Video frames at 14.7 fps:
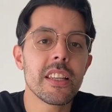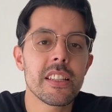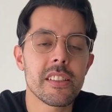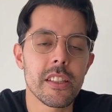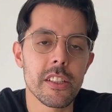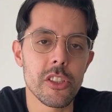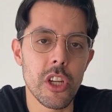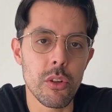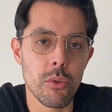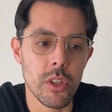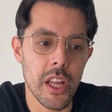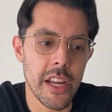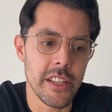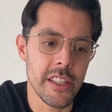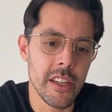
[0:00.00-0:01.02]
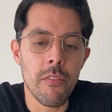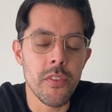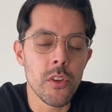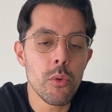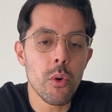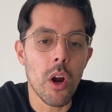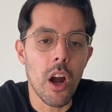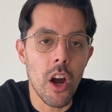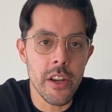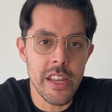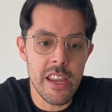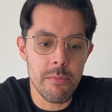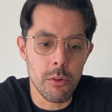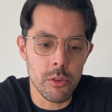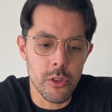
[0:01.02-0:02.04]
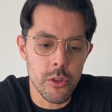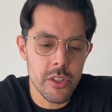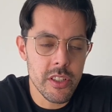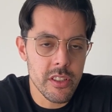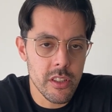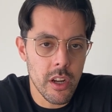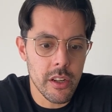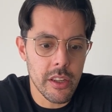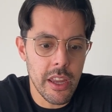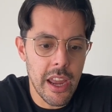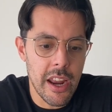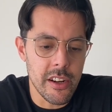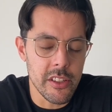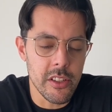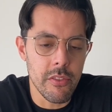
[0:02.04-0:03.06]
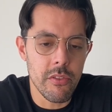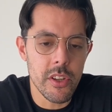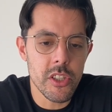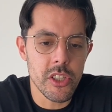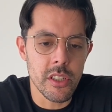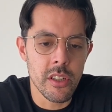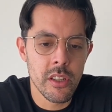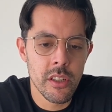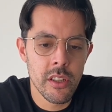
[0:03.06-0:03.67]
is the general idea. If you are unable and you're stuck at a division,